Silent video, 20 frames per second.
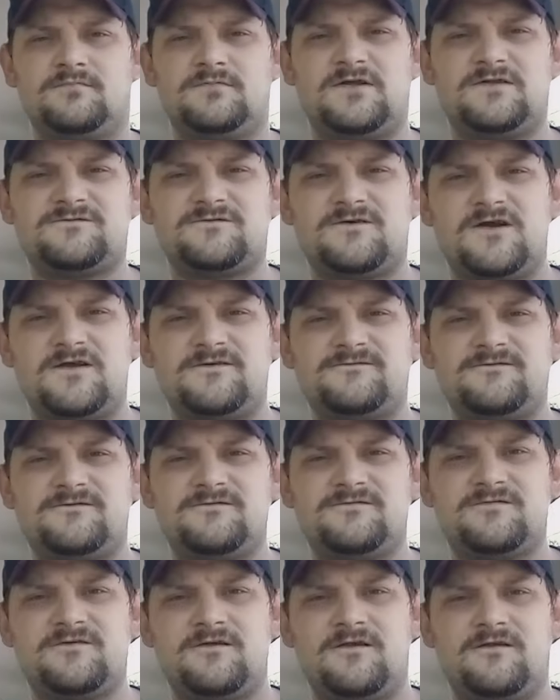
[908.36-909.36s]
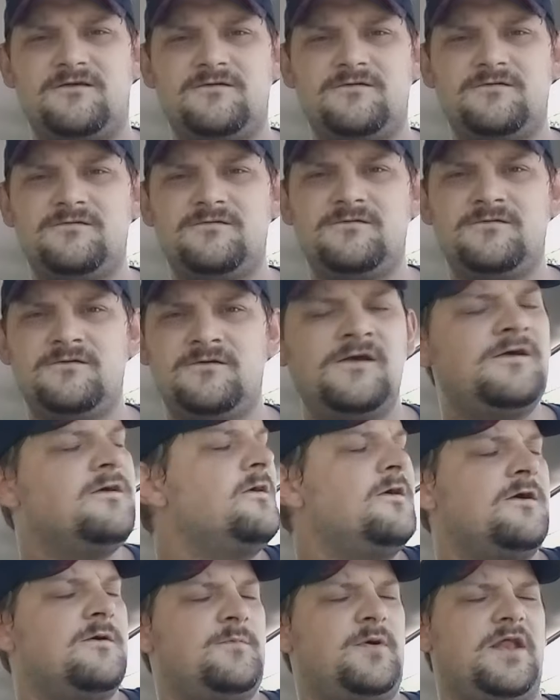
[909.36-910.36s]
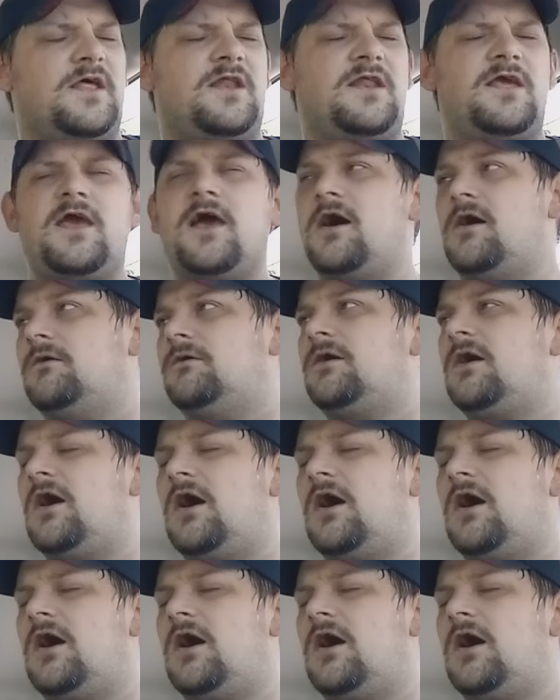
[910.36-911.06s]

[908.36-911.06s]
That's crazy to think. But anyhow,